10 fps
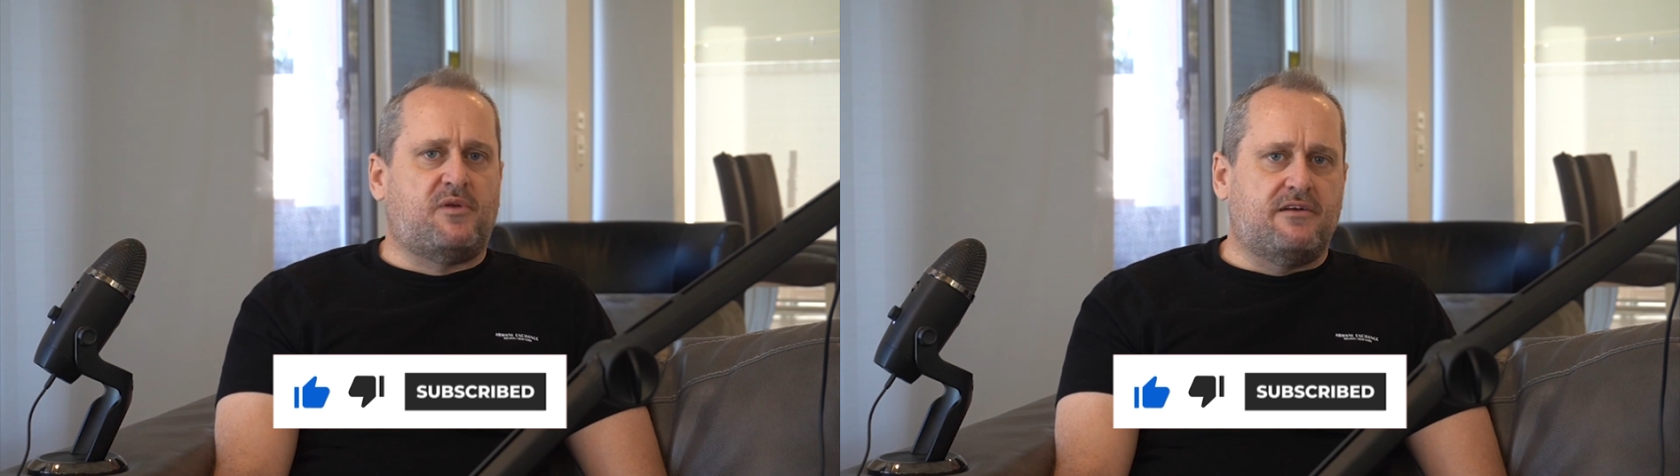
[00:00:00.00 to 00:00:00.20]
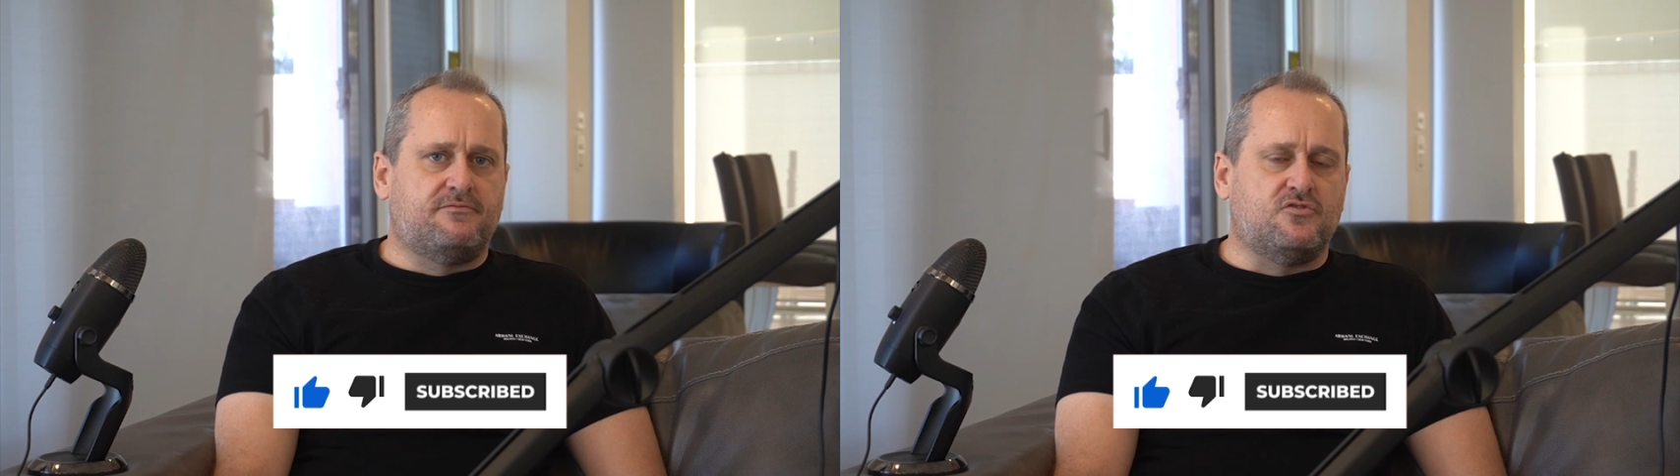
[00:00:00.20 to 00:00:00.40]

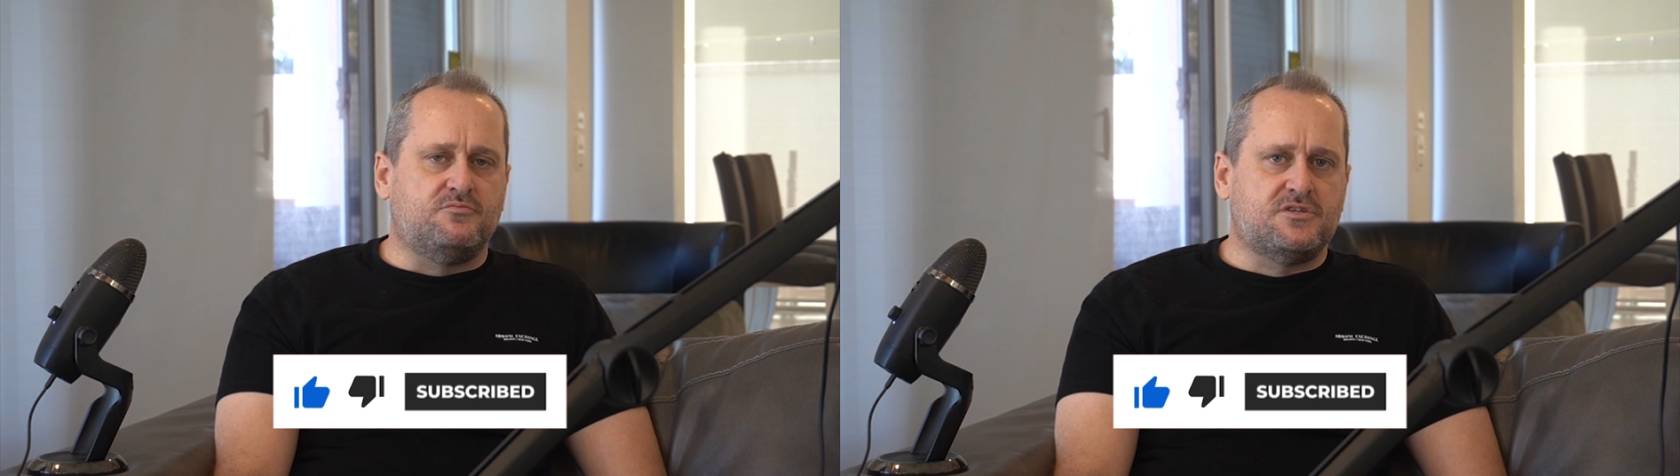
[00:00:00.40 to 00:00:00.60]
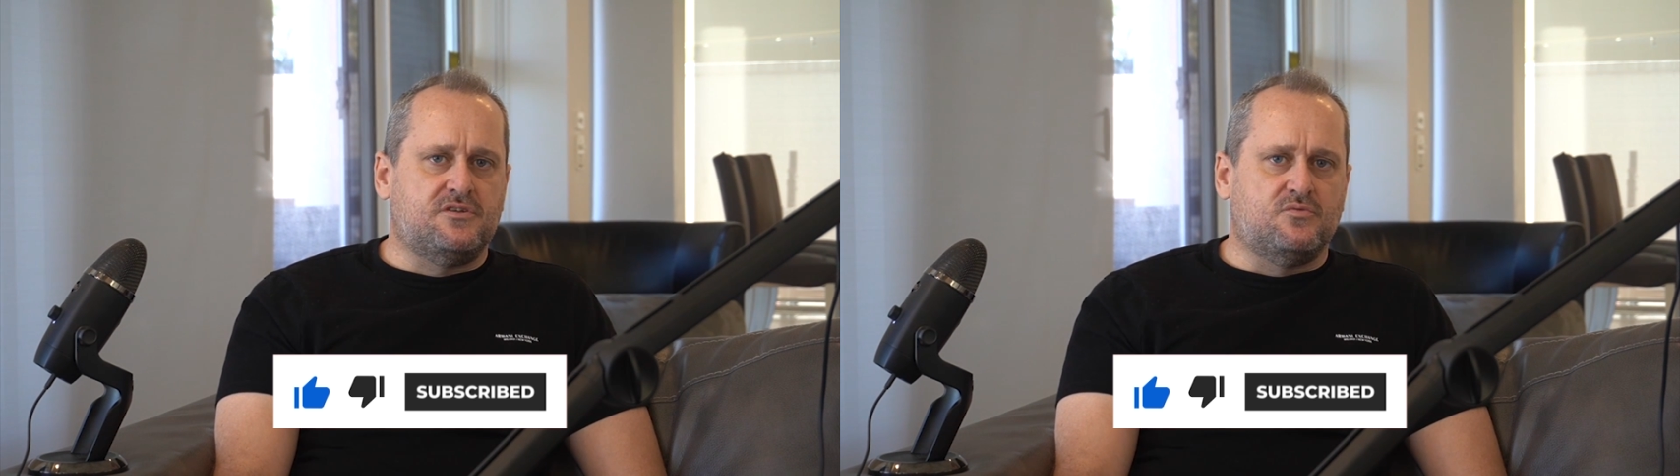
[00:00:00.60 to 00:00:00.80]

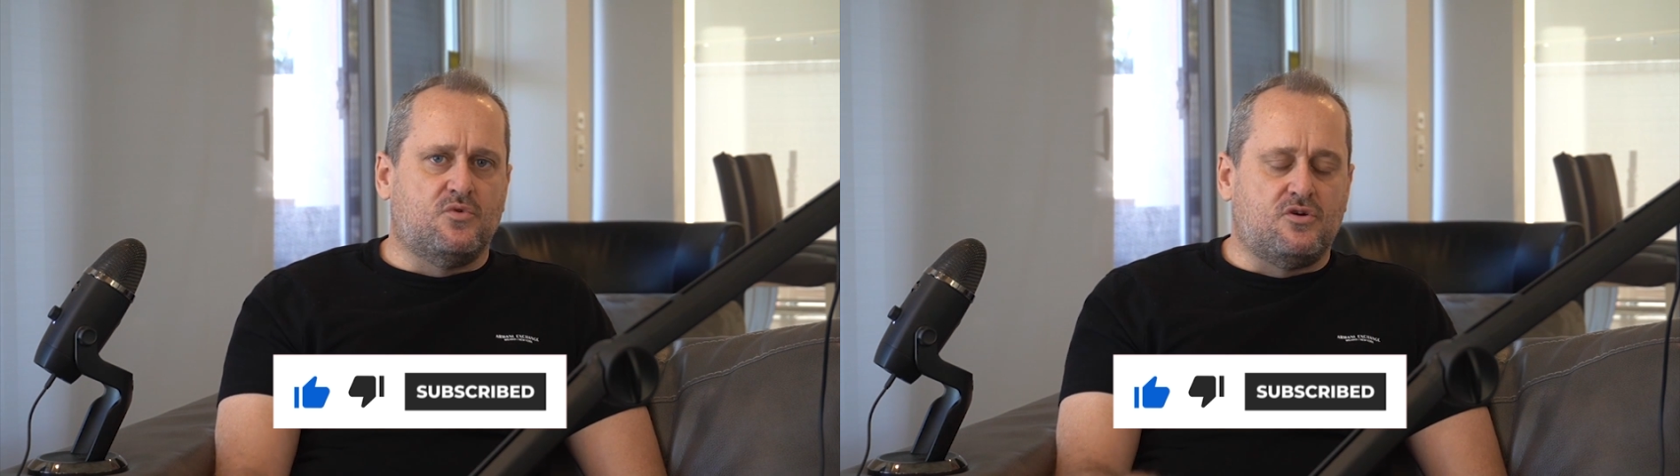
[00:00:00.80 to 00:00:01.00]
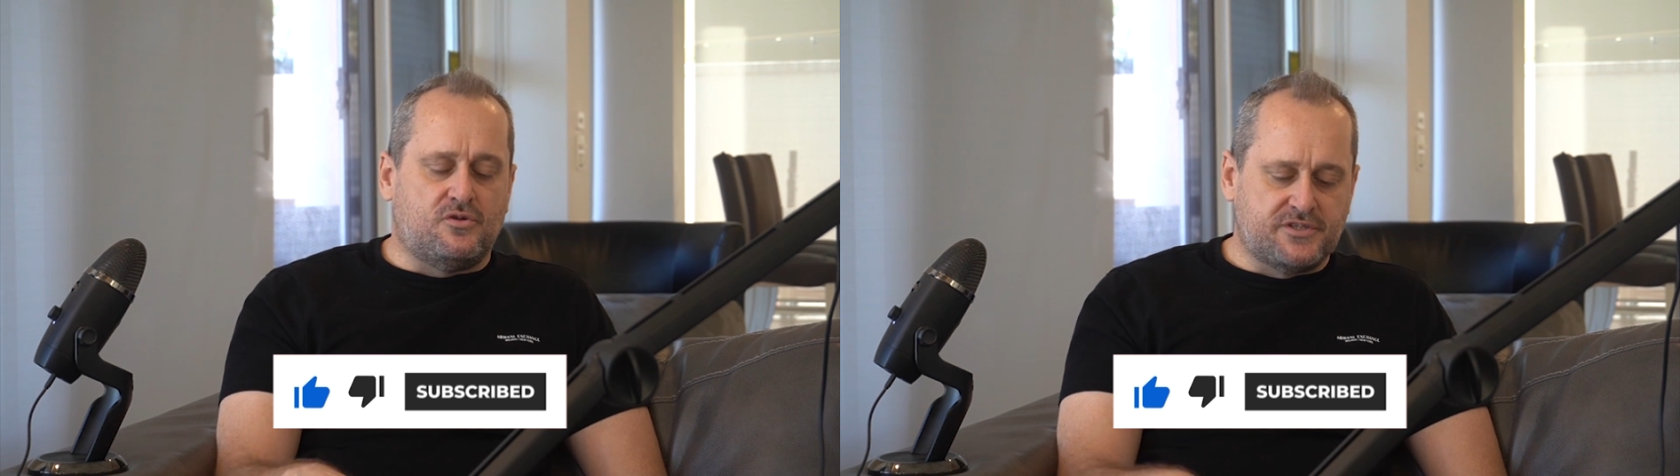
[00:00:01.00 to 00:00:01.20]
platforms in the
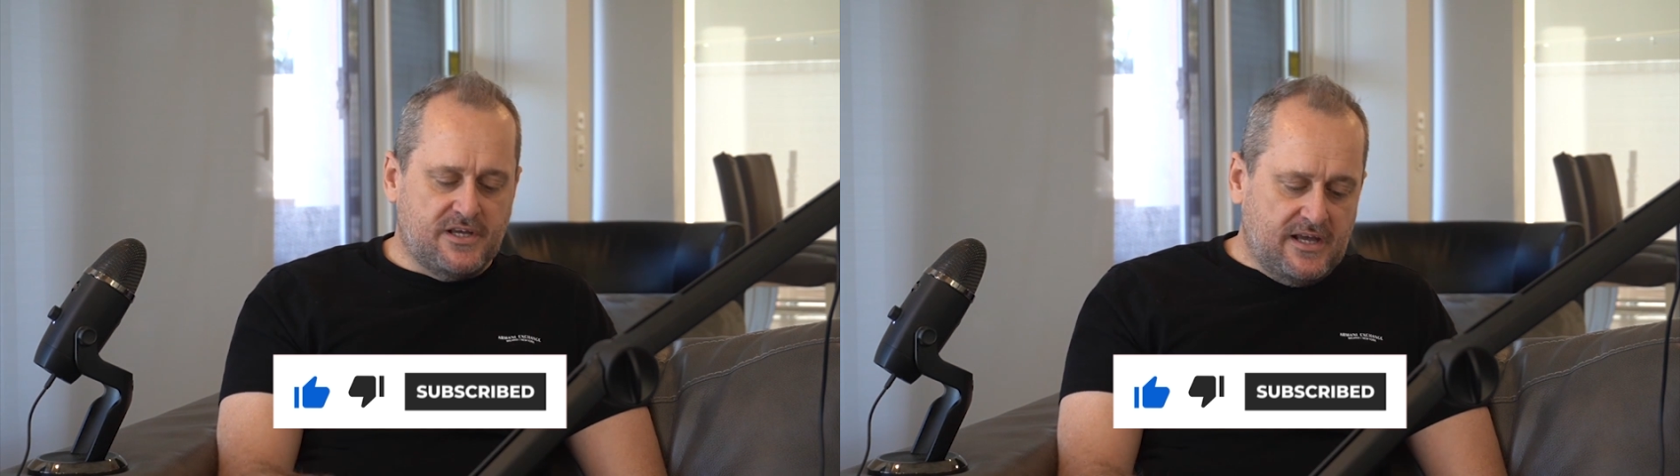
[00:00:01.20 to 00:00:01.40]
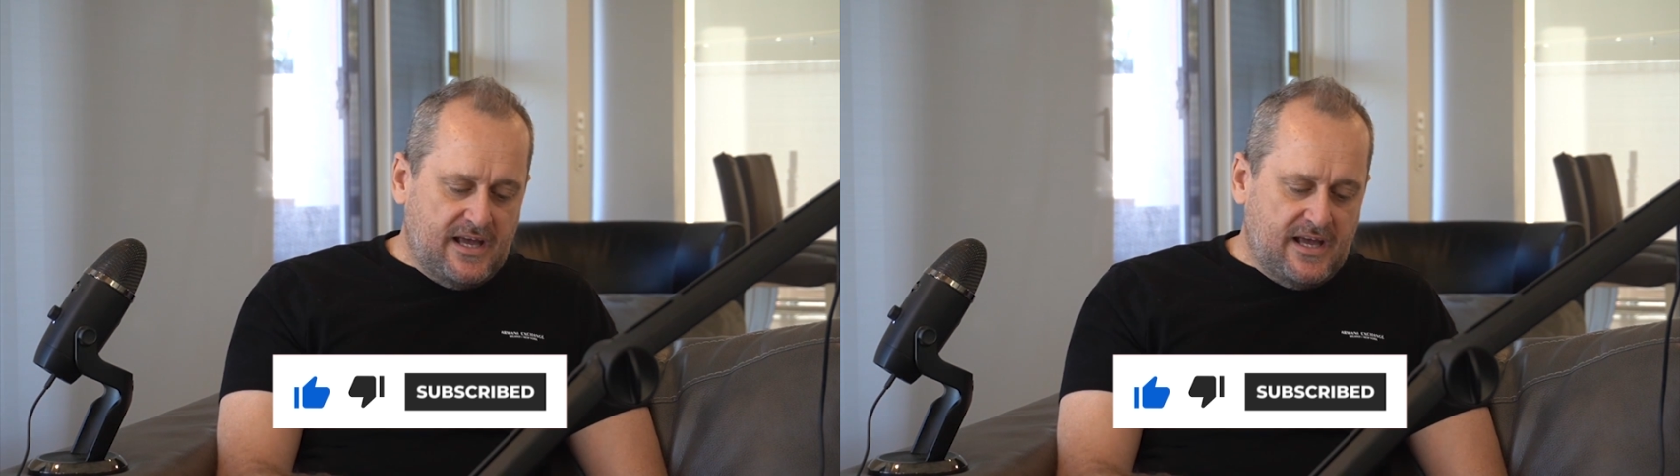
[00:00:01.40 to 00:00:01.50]
world.